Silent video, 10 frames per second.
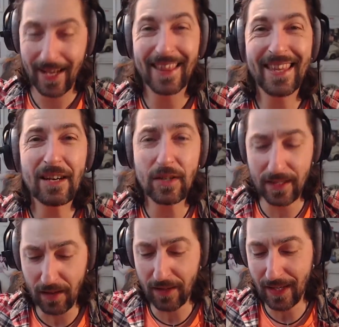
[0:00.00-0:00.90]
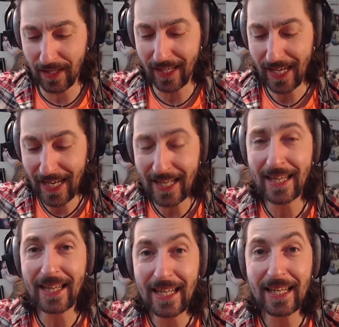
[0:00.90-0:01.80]
there's nothing
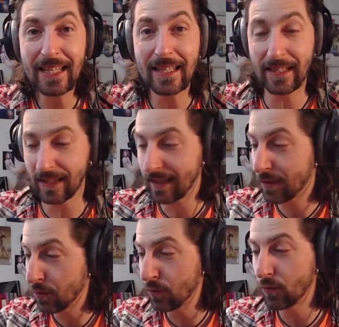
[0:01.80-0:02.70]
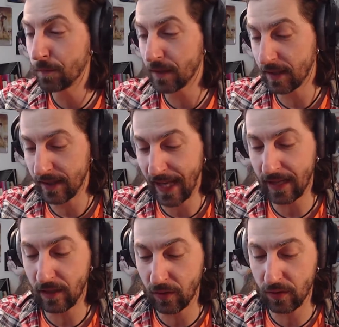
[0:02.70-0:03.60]
in these tubes
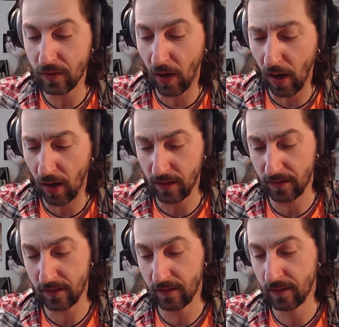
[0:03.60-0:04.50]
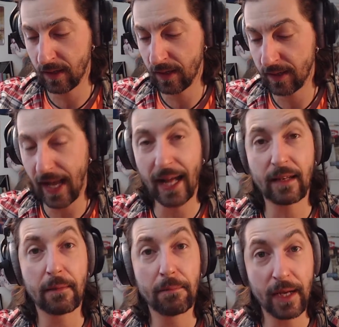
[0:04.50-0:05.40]
that could cause
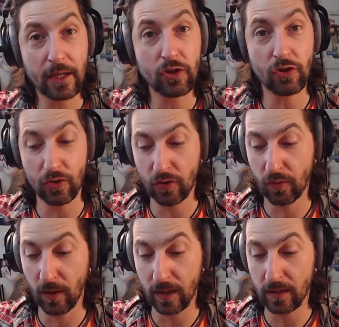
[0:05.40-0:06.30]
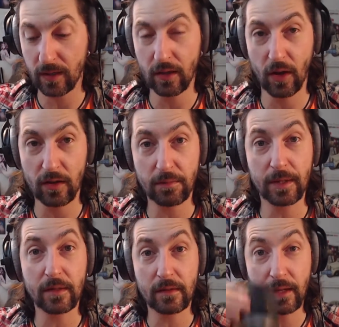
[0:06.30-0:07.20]
that picture quality loss
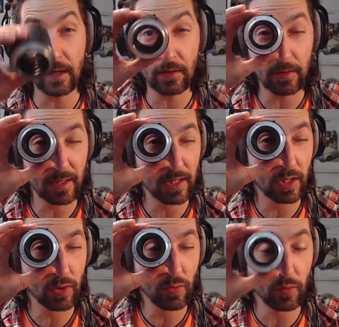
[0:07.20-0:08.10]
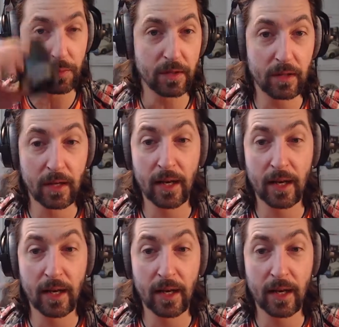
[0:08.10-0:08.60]
because they're tubes.